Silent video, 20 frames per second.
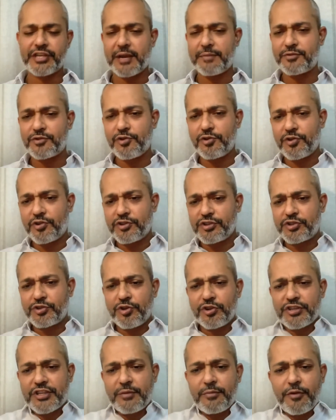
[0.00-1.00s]
I'm so
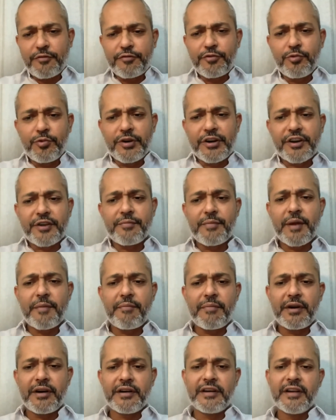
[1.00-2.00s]
sure some of you would
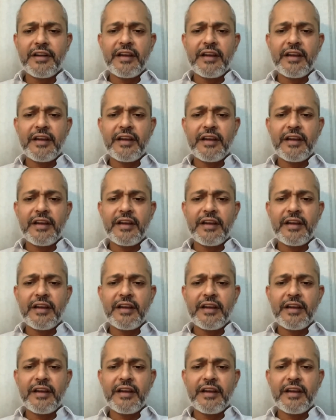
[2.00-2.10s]
remember,